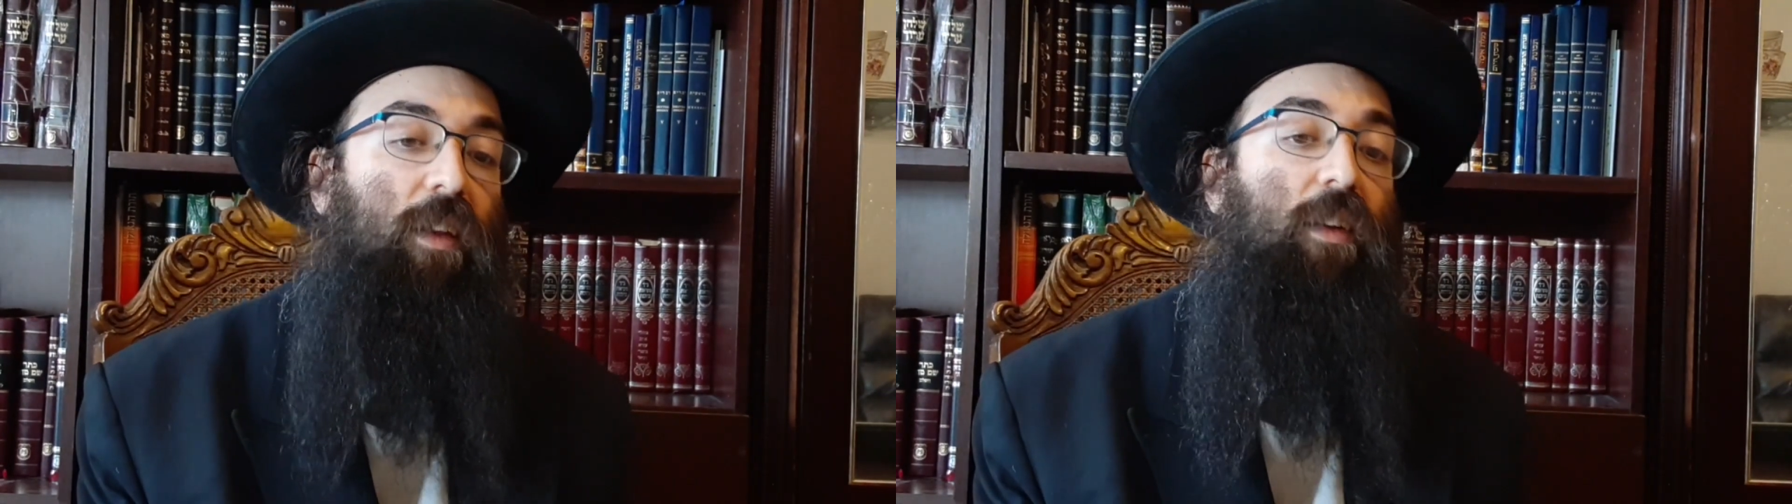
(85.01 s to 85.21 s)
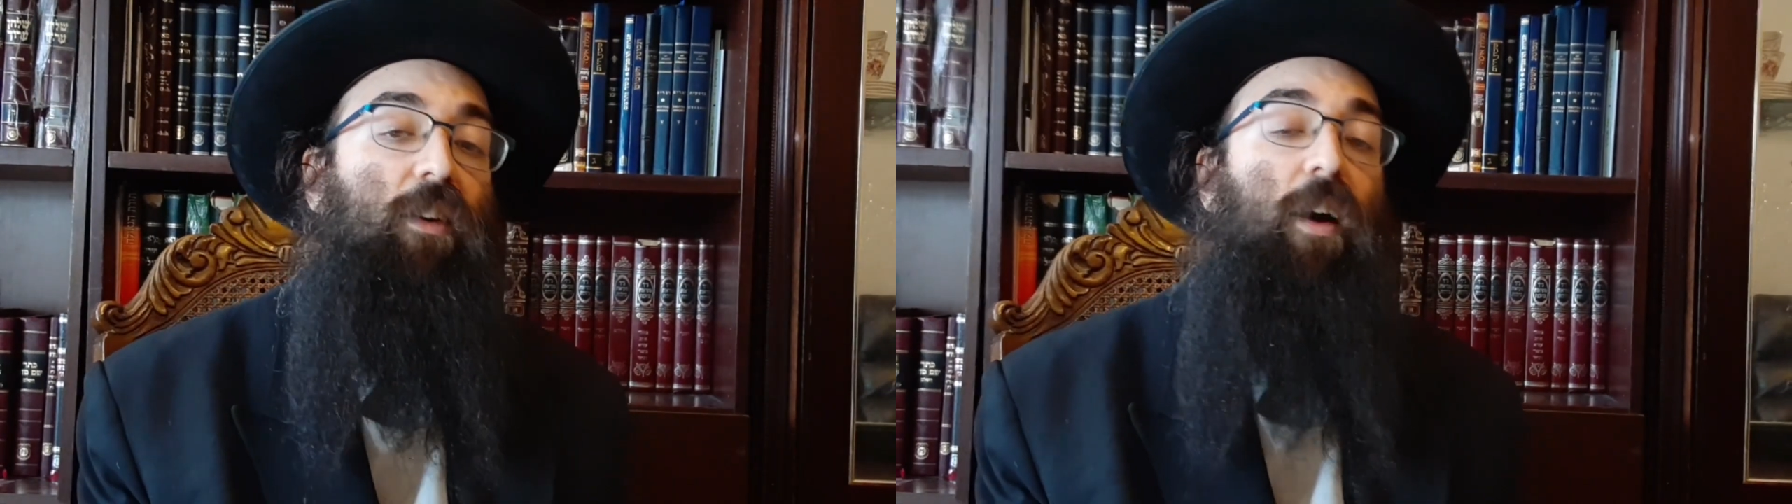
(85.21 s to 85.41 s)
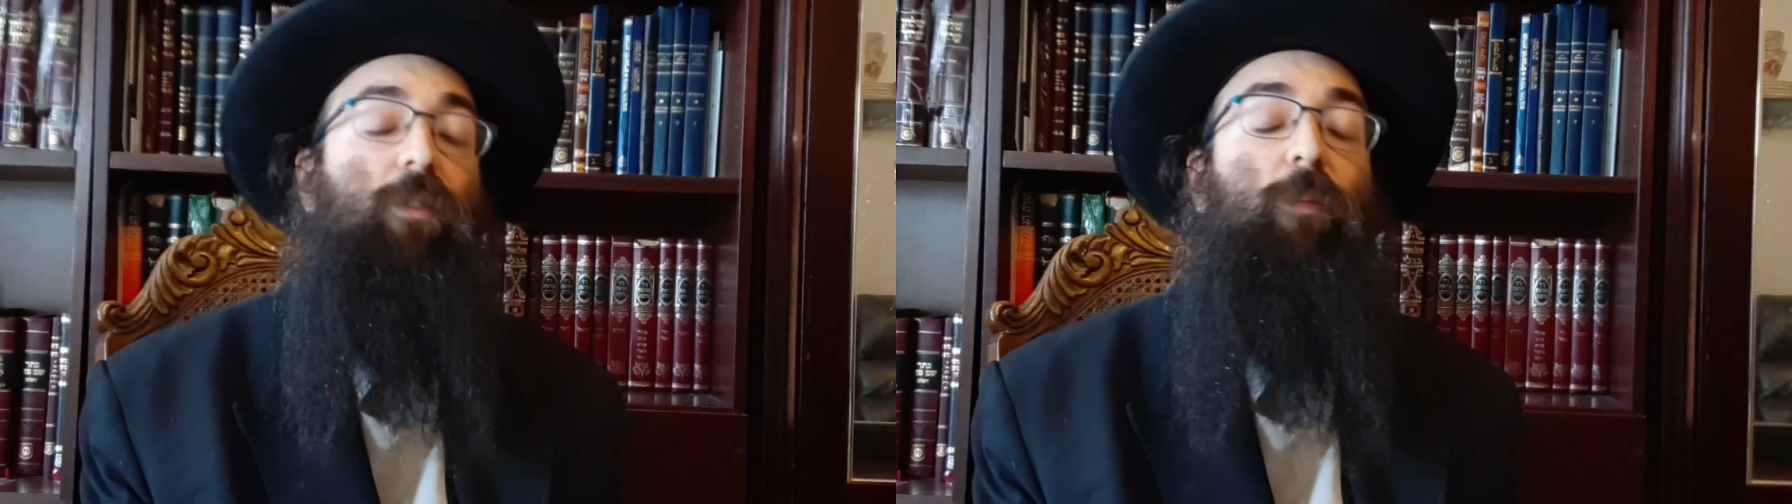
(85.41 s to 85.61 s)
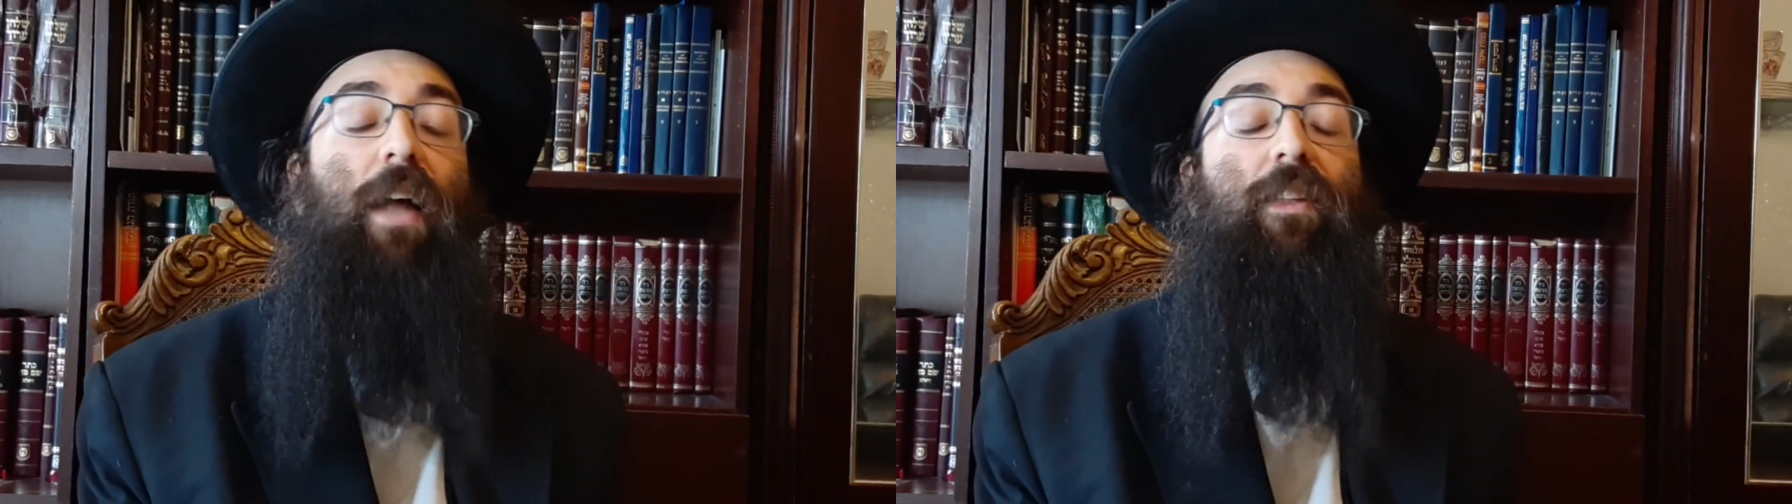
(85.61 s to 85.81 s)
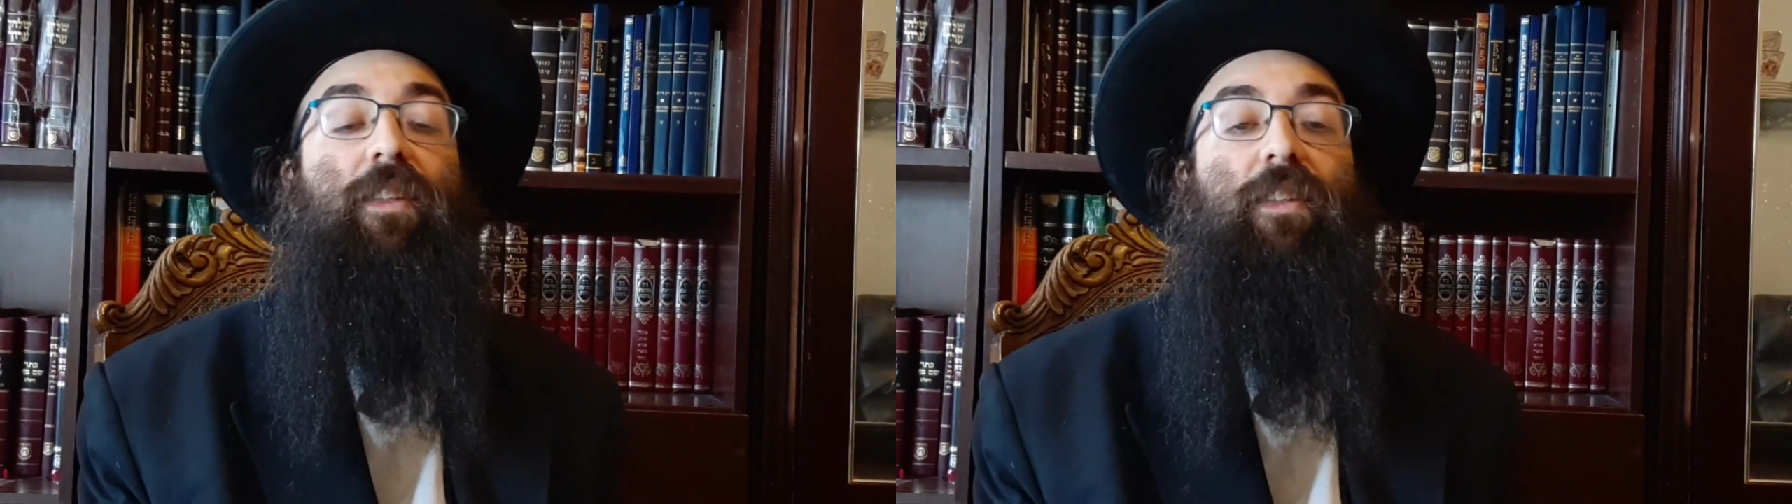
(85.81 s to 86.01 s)
comes
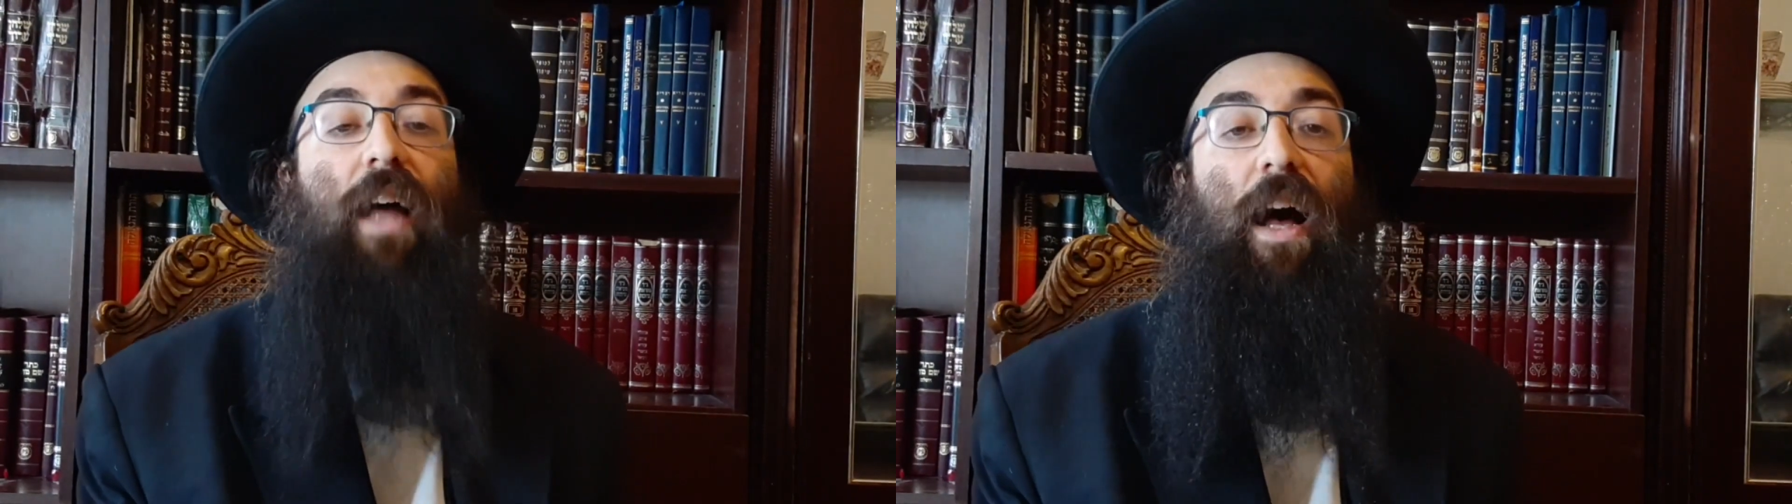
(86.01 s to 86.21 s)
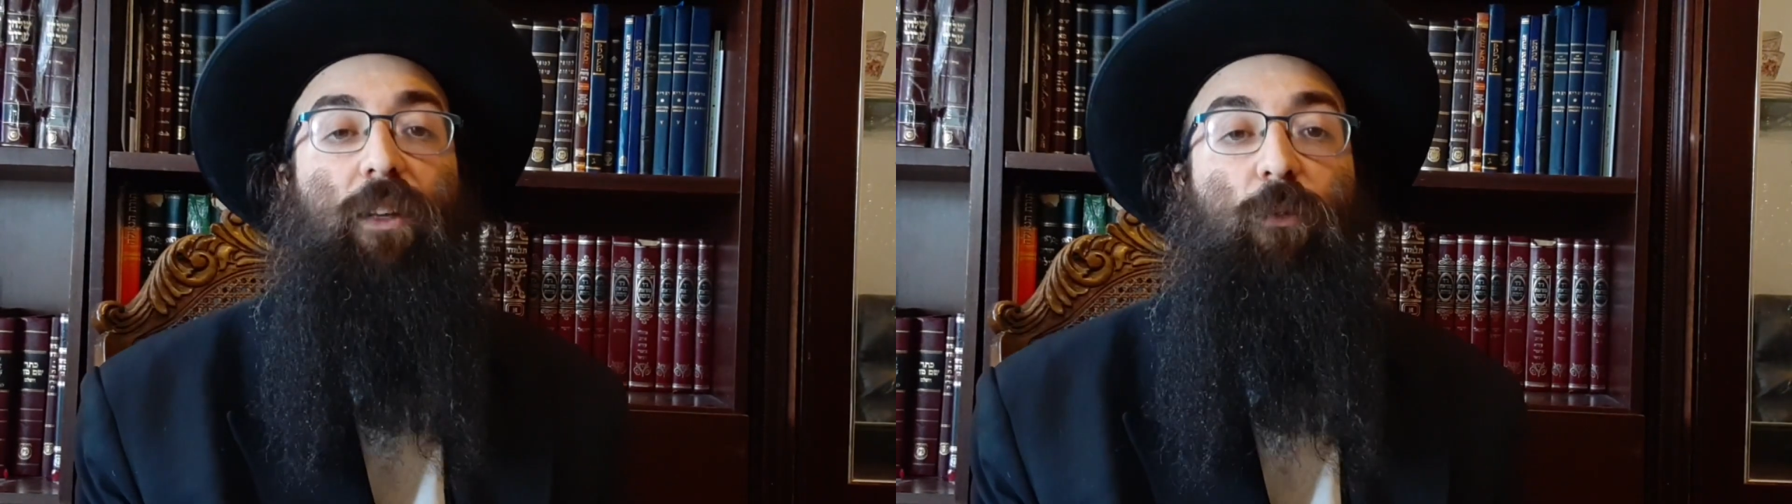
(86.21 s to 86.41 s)
back to the town,